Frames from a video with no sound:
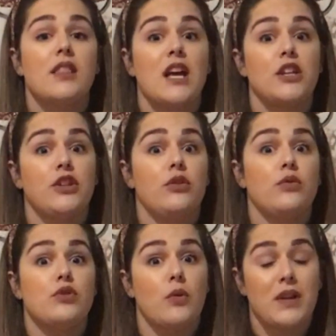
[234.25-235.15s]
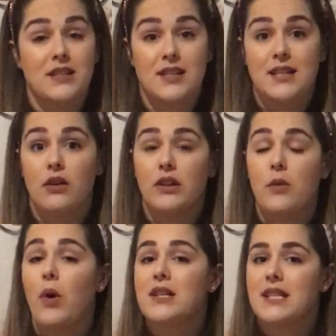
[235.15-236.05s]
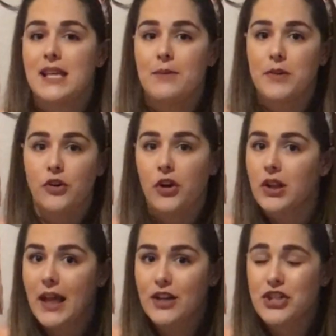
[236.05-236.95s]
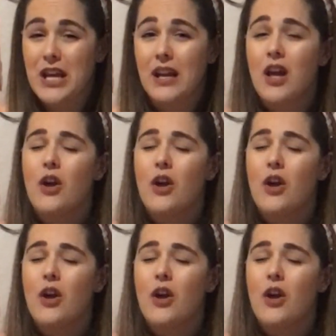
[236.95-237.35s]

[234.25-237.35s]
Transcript: that you don't necessarily want to keep in your collection.